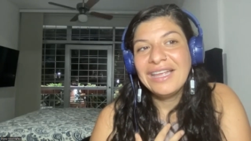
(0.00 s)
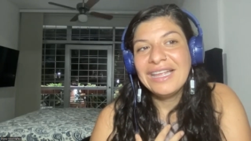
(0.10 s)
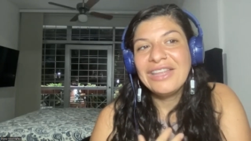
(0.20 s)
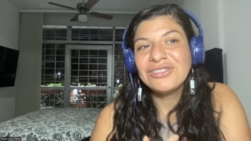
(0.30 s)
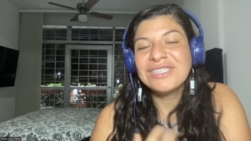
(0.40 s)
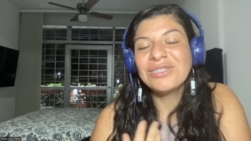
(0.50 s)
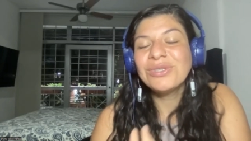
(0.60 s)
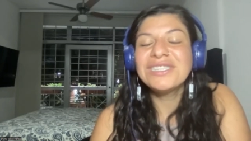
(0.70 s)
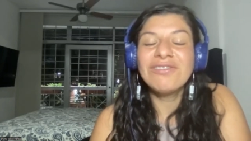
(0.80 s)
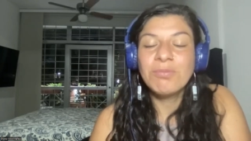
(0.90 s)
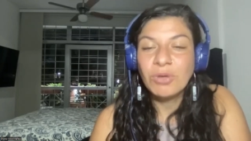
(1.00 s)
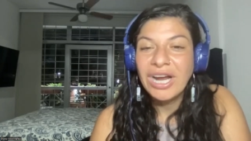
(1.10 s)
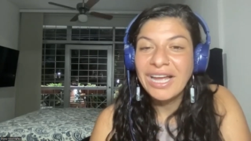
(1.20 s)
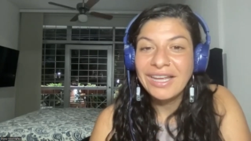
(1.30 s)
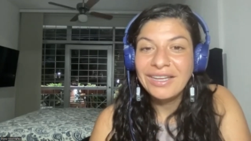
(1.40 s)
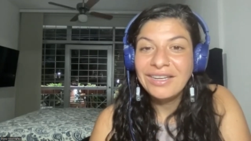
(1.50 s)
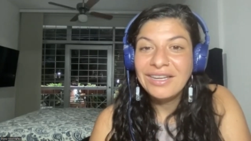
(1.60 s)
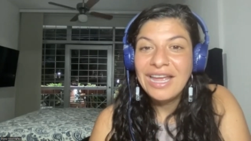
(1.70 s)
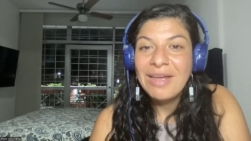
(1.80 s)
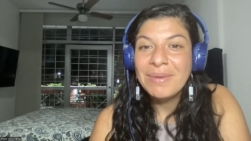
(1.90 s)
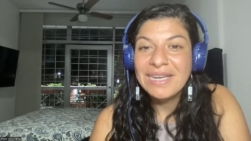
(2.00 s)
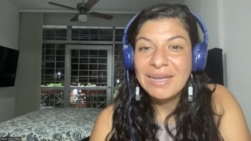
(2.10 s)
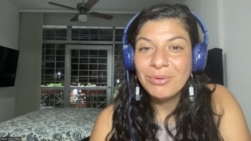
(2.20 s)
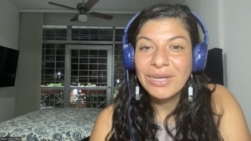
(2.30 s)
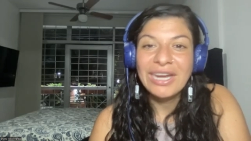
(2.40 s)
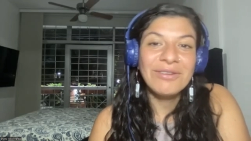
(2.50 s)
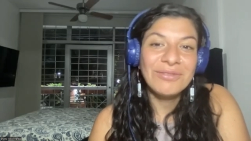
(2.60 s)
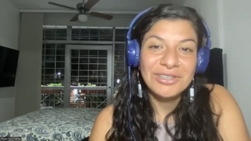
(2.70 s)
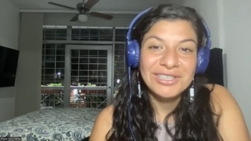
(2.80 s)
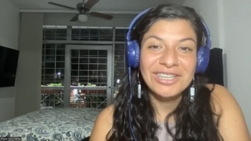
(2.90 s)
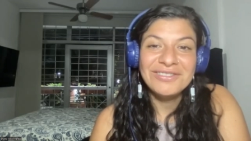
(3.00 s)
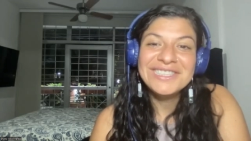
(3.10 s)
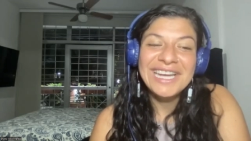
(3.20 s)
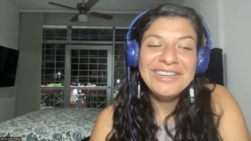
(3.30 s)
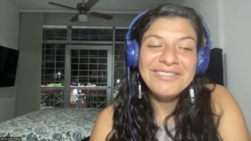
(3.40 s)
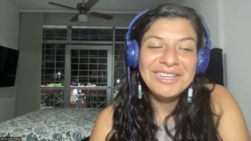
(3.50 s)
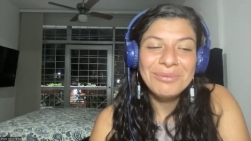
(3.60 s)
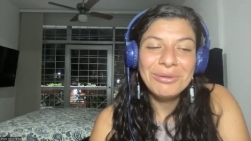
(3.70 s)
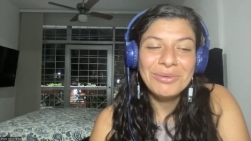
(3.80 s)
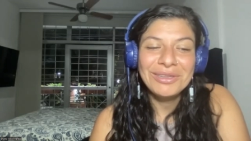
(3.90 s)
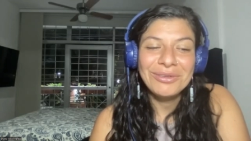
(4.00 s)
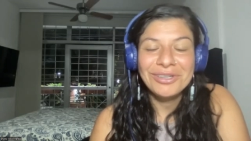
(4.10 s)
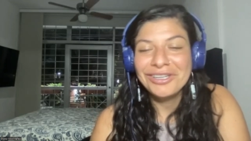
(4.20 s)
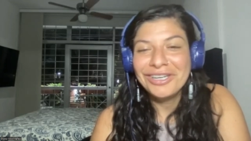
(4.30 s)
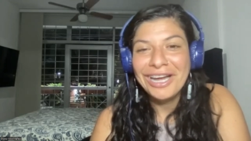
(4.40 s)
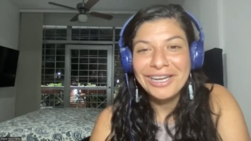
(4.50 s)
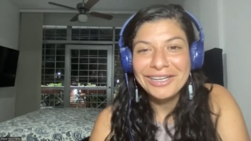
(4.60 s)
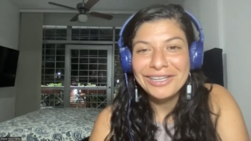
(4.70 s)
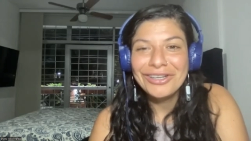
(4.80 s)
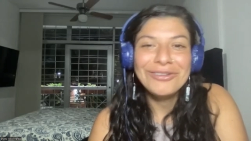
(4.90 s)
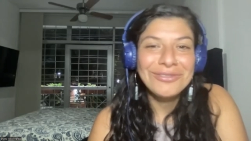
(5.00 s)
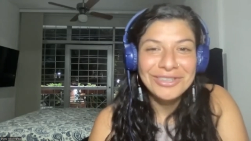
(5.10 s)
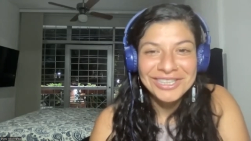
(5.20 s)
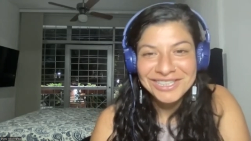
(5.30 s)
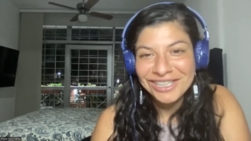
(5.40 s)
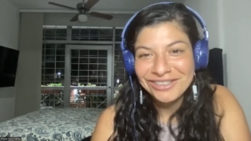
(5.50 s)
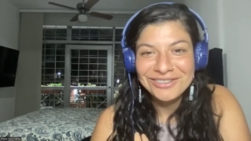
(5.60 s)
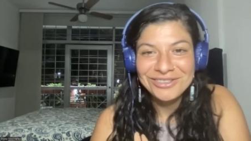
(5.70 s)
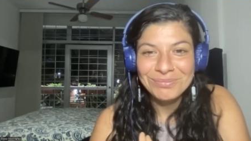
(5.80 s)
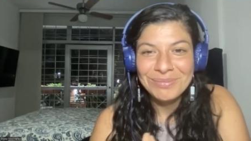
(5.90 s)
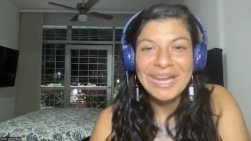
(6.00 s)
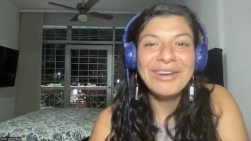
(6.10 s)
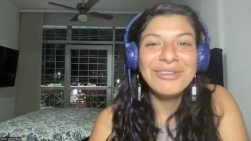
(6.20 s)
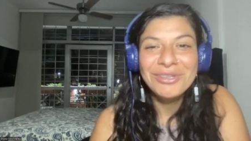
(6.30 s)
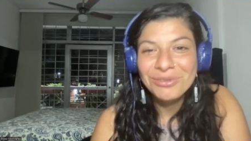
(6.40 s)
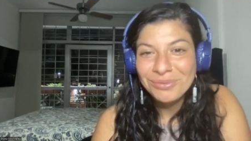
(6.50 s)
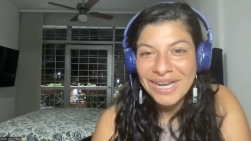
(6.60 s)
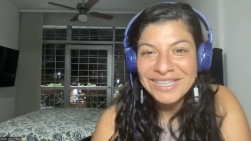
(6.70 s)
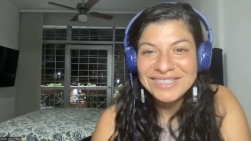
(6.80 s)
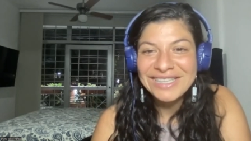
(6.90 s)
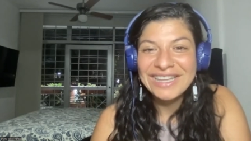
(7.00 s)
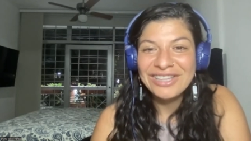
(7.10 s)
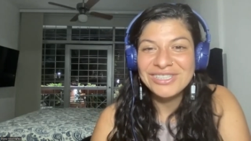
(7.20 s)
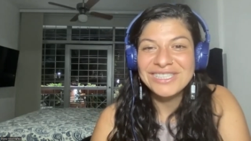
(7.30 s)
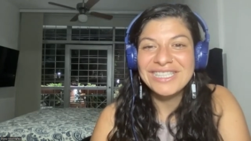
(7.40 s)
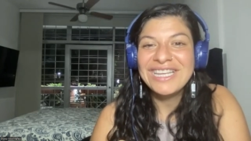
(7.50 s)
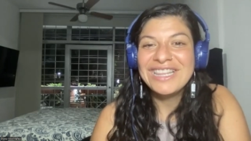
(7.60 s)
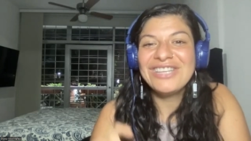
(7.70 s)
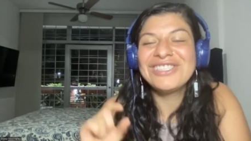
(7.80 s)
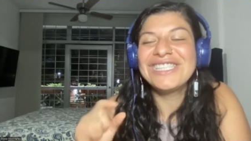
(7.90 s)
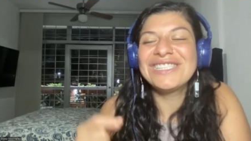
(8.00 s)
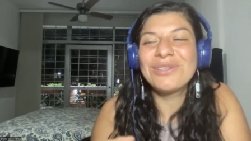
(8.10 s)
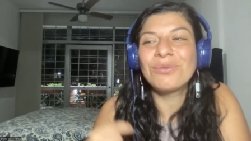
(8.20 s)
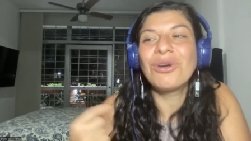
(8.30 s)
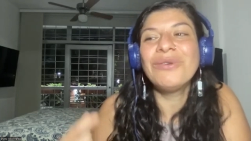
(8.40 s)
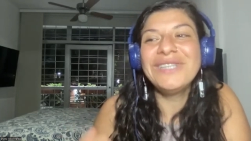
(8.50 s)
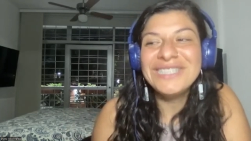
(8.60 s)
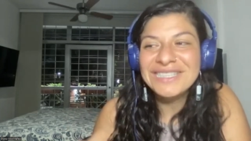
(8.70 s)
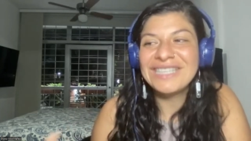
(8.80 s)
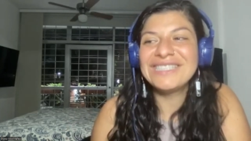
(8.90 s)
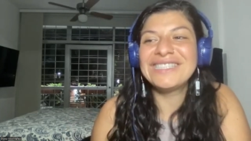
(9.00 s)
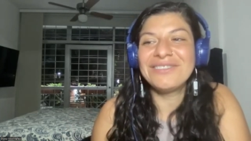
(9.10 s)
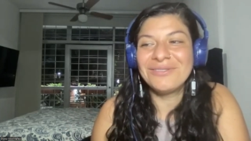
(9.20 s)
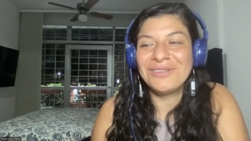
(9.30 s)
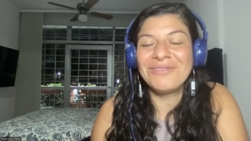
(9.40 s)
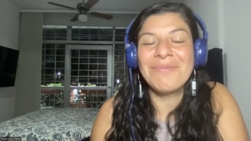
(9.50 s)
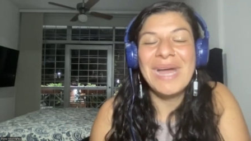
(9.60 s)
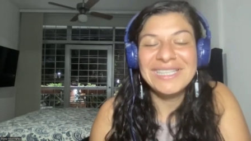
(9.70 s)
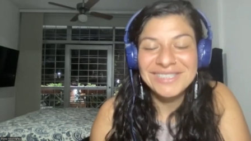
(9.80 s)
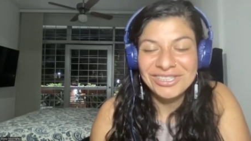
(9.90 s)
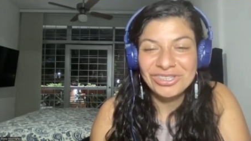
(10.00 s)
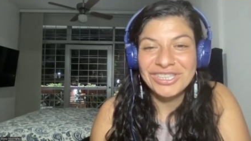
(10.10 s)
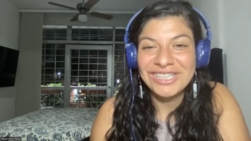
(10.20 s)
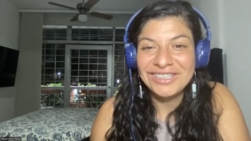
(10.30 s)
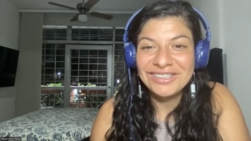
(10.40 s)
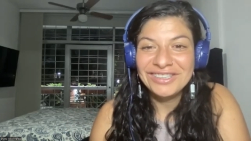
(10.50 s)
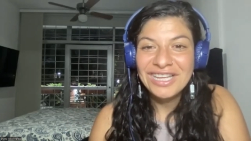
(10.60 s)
there's a source of pride in being able to care for yourself. It's kind of like when we learn how to cook for ourselves or pay our own rent, like there's this growing sense of mastery,